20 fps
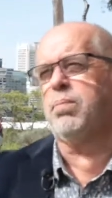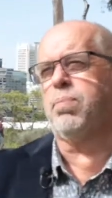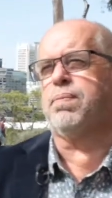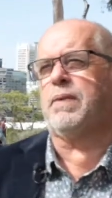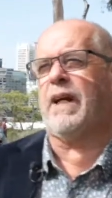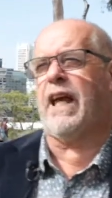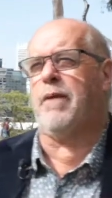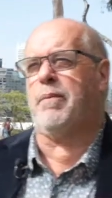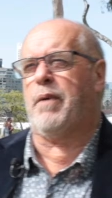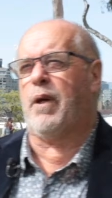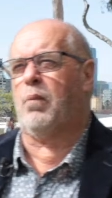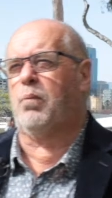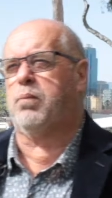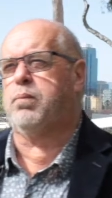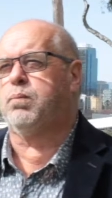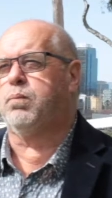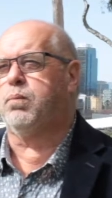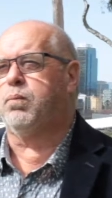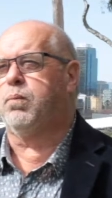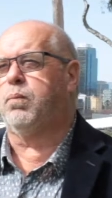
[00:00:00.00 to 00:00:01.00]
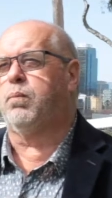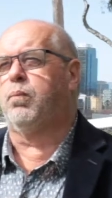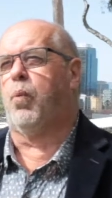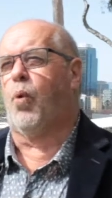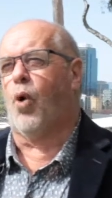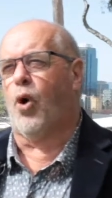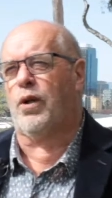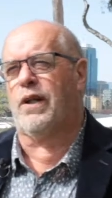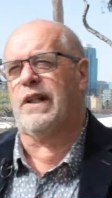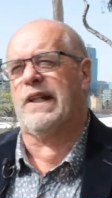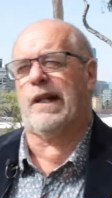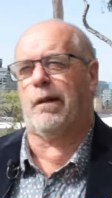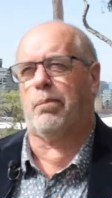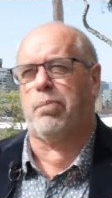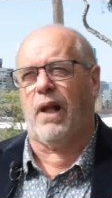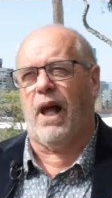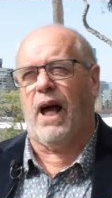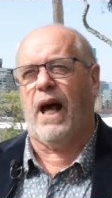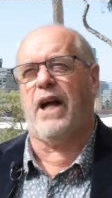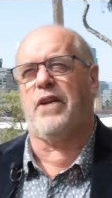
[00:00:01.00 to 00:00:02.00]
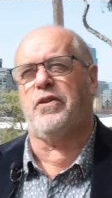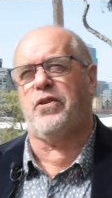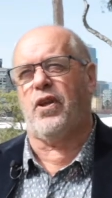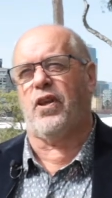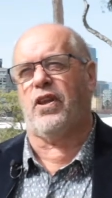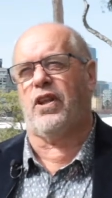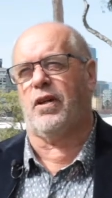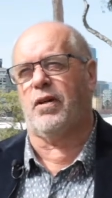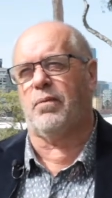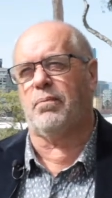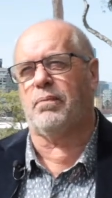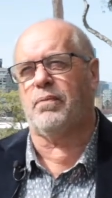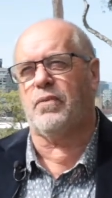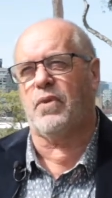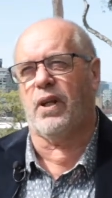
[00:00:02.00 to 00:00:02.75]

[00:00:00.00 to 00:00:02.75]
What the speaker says: keeping water supply to the